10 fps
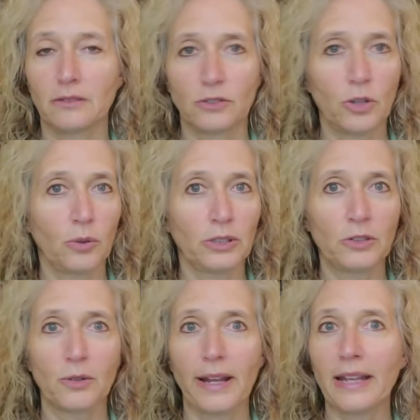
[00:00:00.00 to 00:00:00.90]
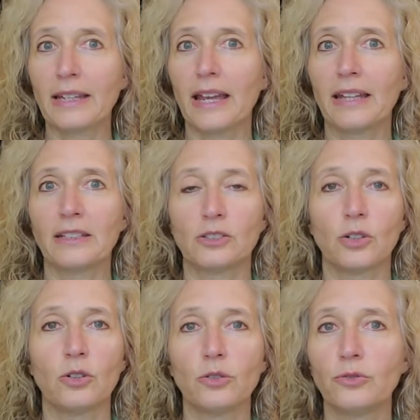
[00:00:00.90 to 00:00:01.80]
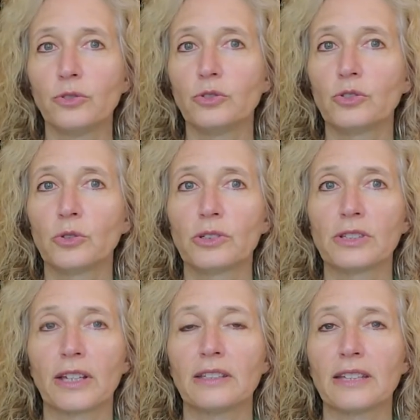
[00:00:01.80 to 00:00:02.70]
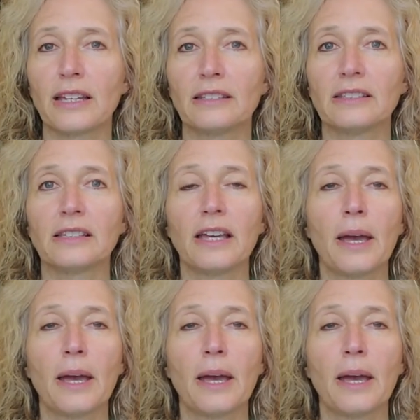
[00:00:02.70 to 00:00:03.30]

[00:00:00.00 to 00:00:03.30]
totally great, and it's a whole food source that contains